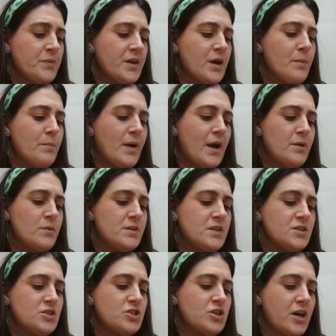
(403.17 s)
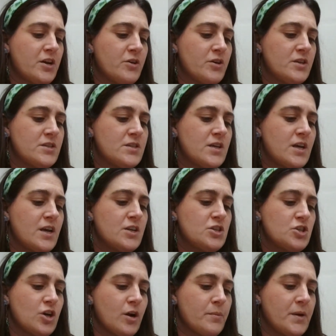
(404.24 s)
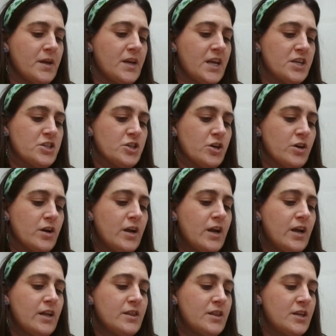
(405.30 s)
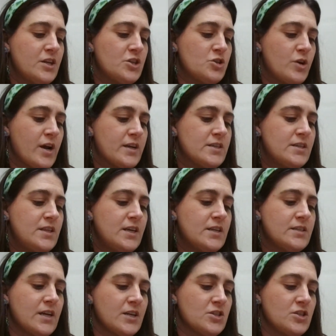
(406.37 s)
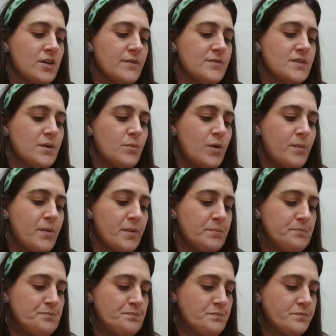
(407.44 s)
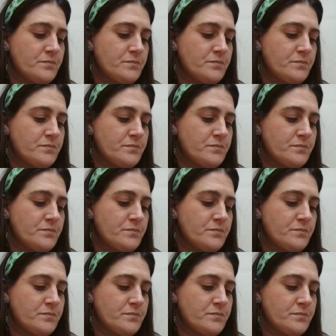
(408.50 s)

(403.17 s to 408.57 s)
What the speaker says: combined with his generous and charming nature, that attracted the attention of some women.